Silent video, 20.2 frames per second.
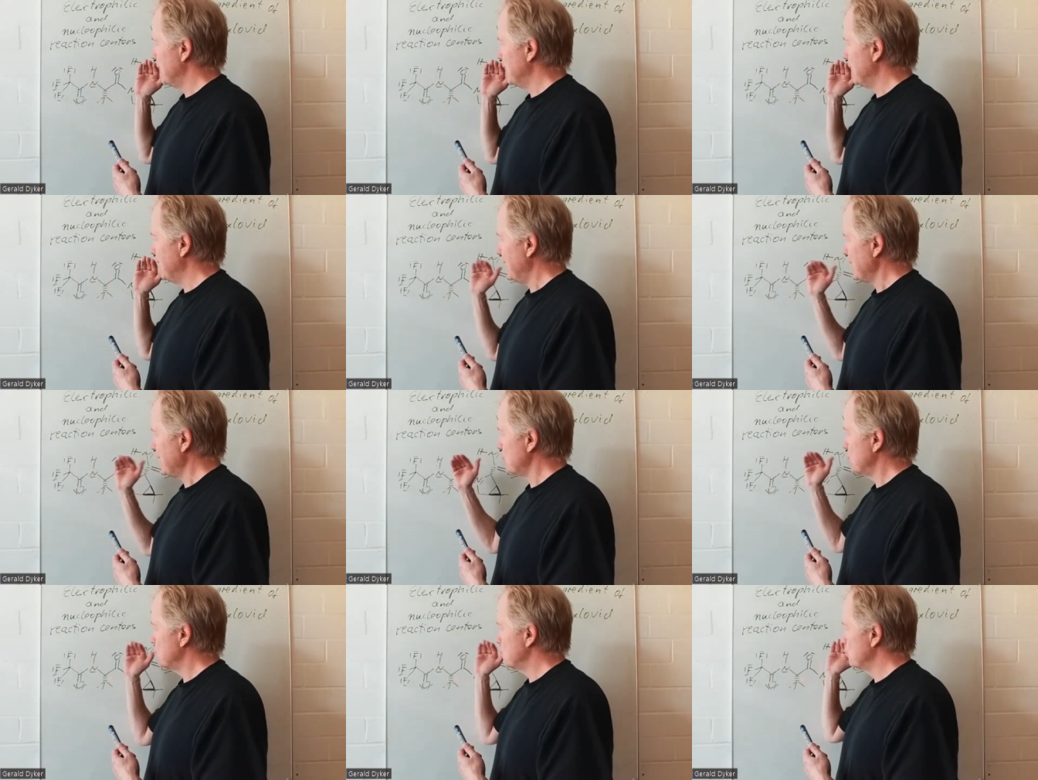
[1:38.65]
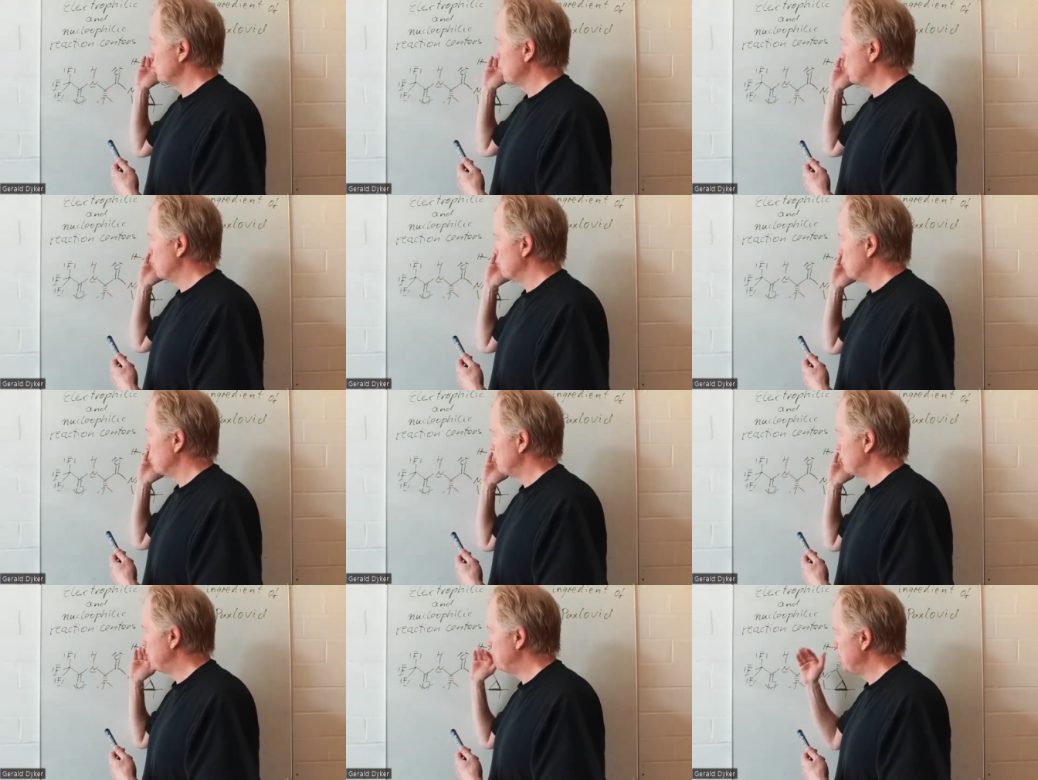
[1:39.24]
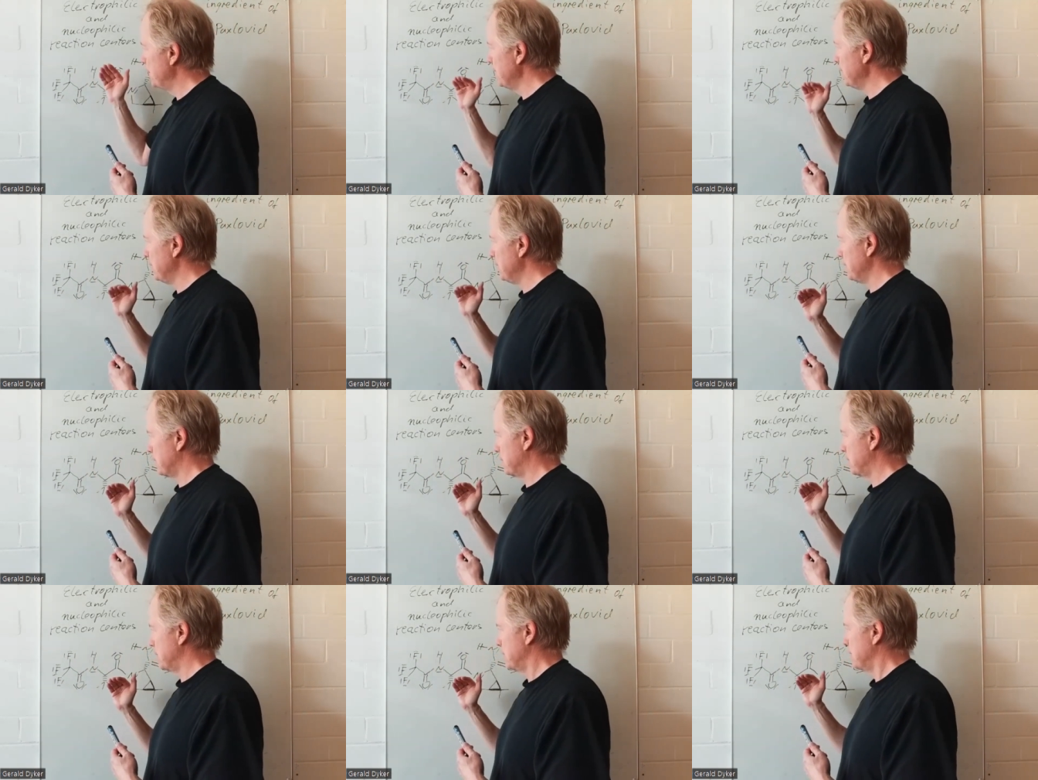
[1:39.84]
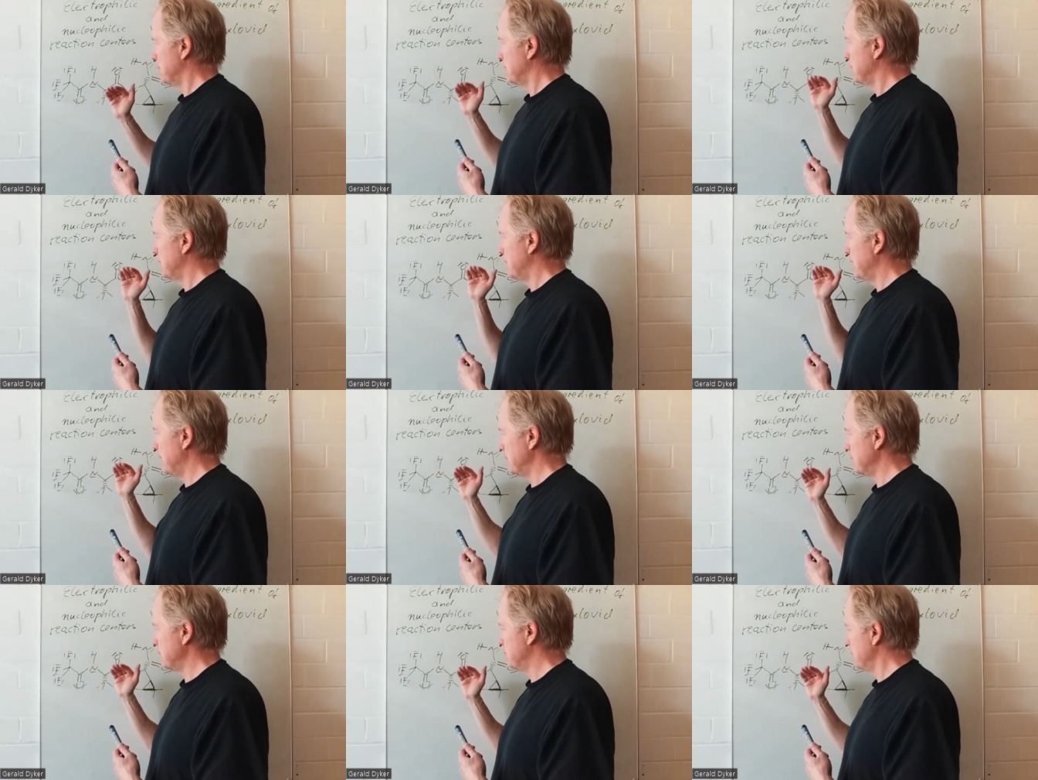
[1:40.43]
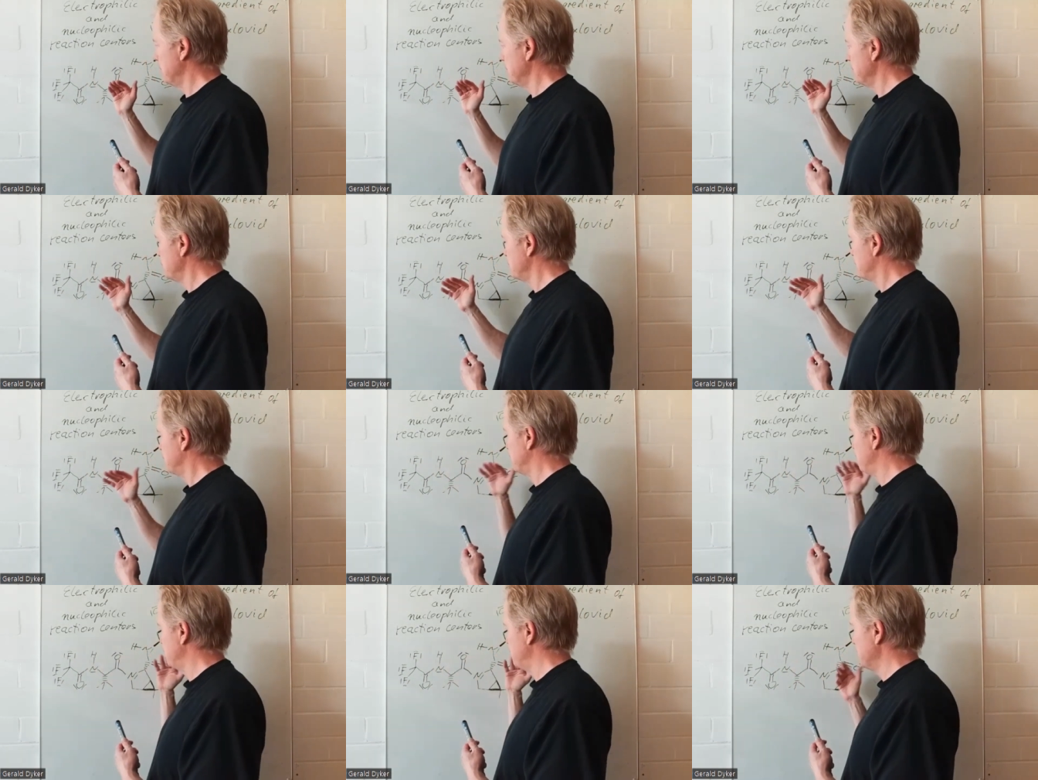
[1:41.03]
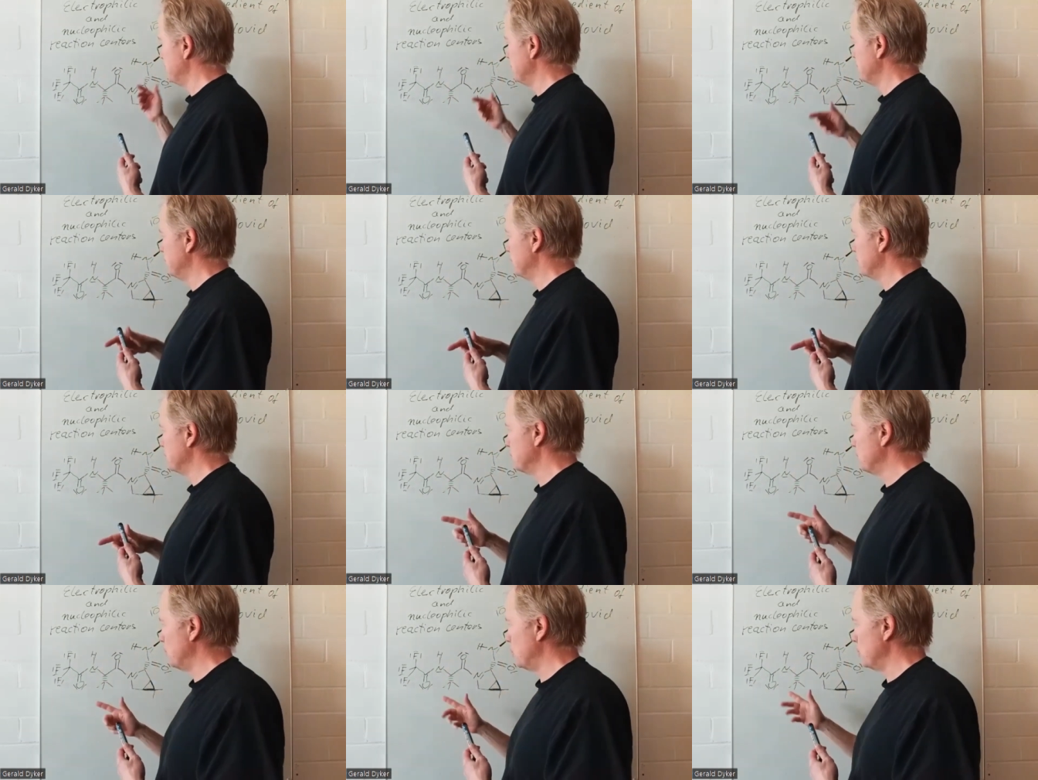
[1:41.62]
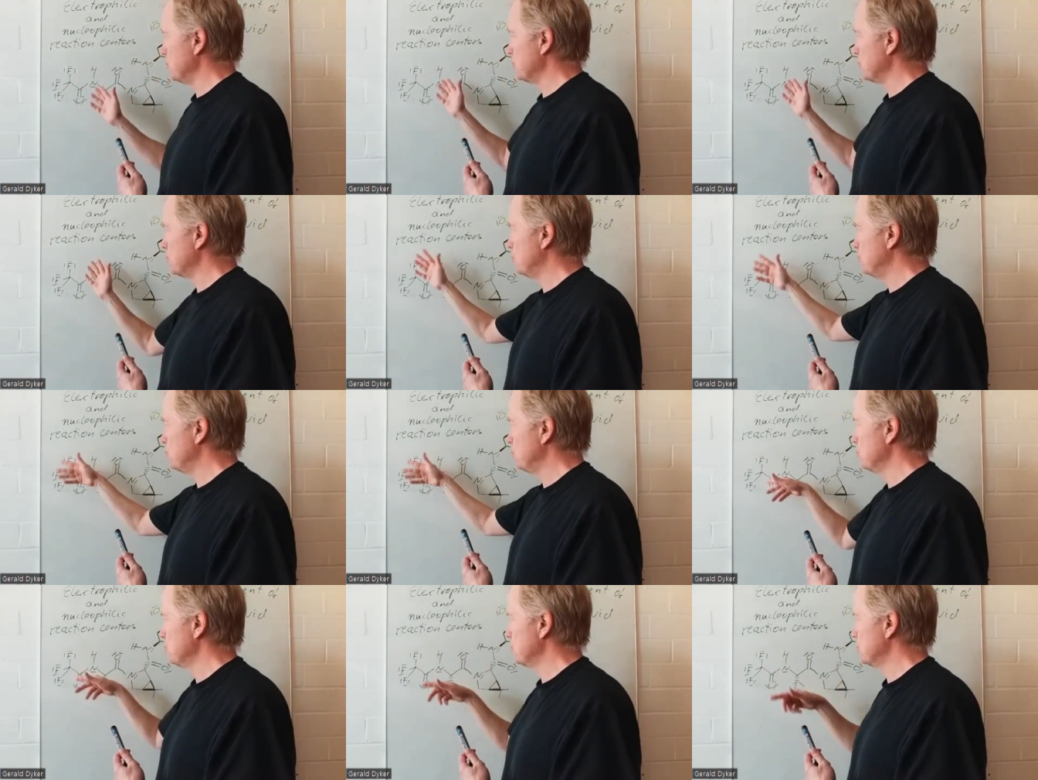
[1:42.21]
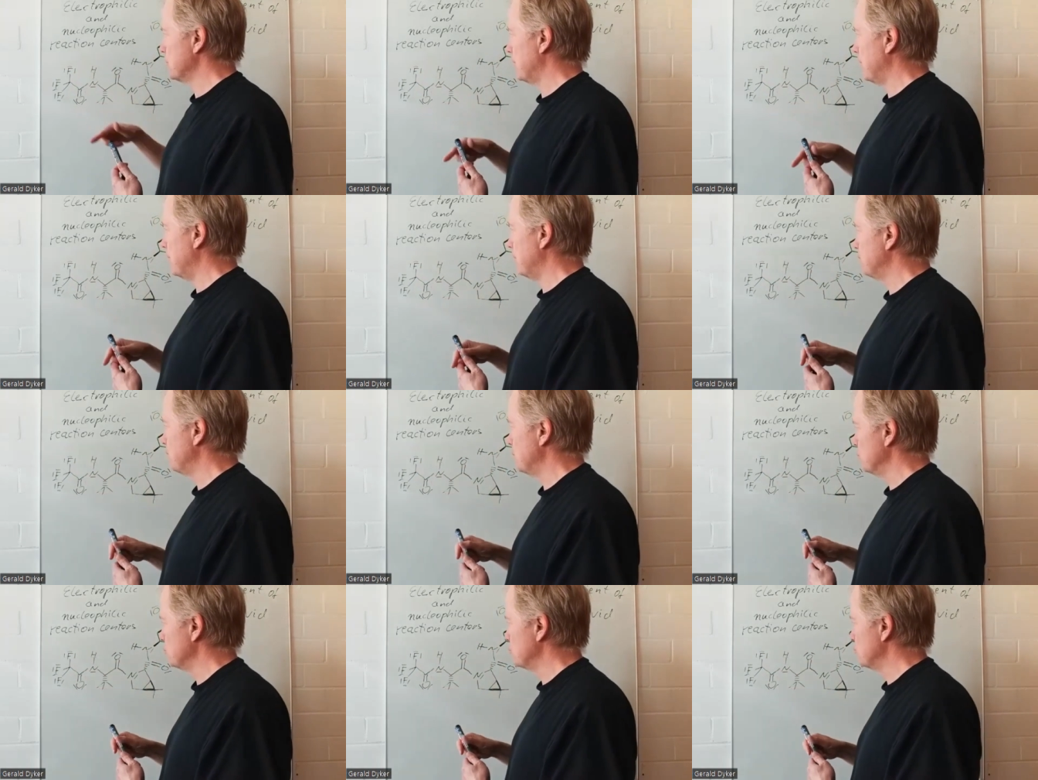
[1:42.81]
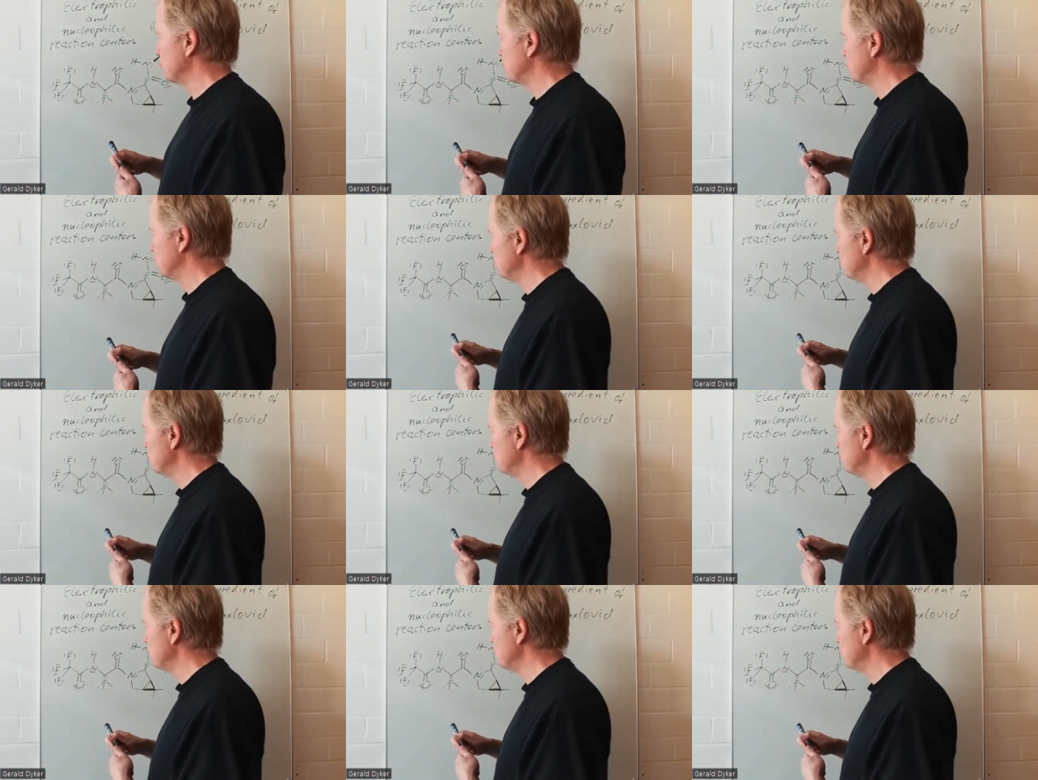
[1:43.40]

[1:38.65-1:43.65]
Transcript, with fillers: electrophilic atoms within these molecules are those